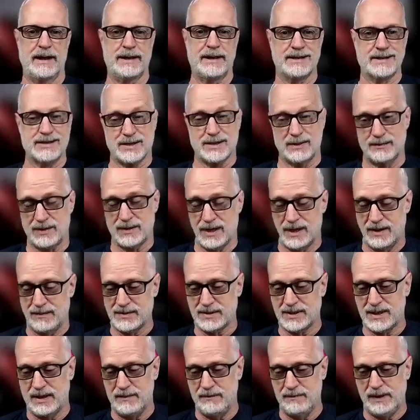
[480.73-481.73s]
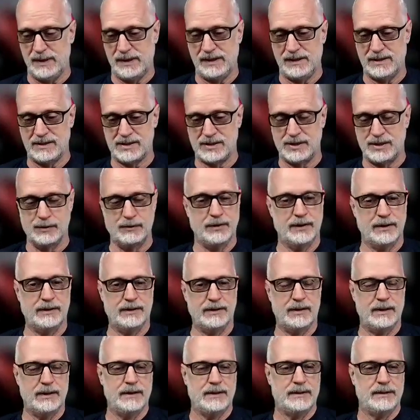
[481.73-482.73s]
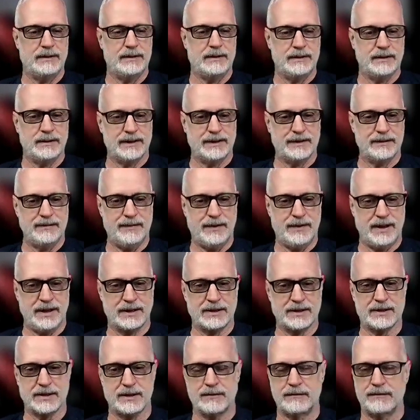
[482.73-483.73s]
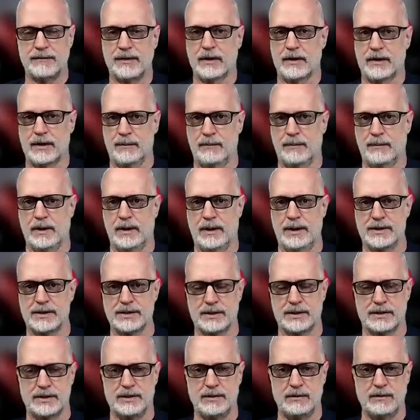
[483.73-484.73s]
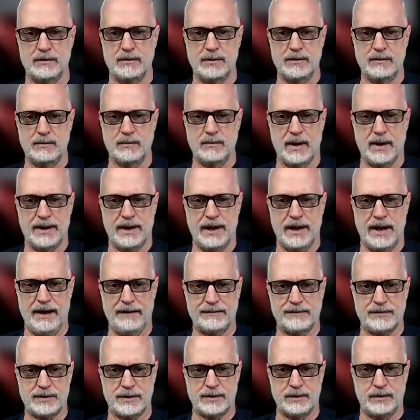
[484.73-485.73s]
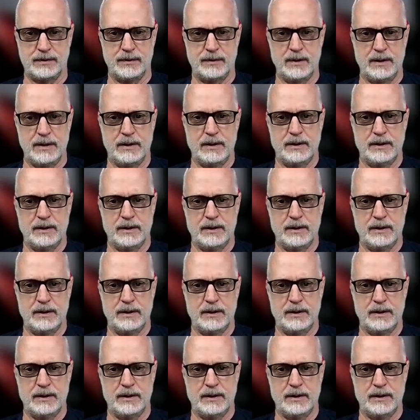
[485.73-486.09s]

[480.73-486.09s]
And sometimes that means doing things that are very unpleasant. You might have to,